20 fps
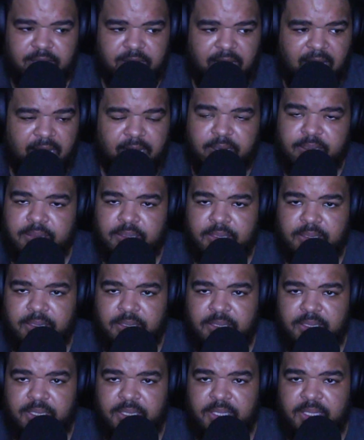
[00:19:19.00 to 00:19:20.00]
Nah.
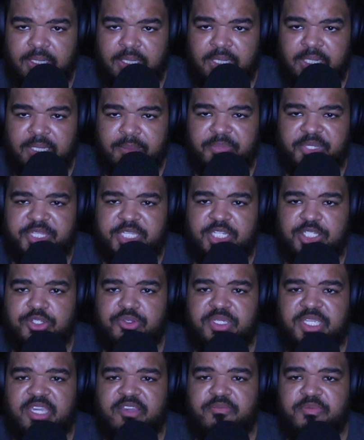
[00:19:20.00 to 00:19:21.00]
But
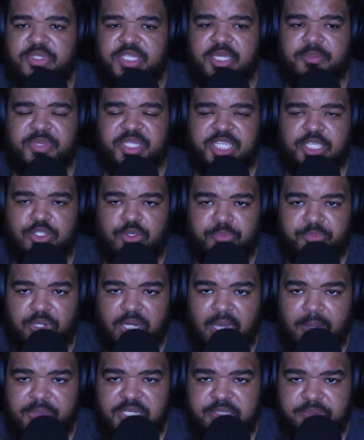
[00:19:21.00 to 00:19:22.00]
then you
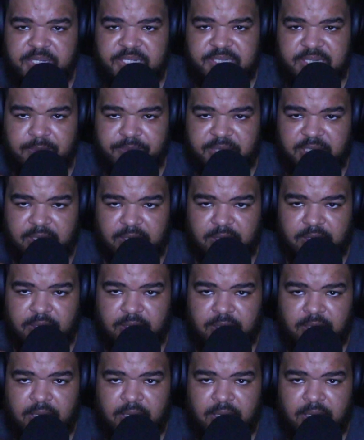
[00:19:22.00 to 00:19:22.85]
promised me something.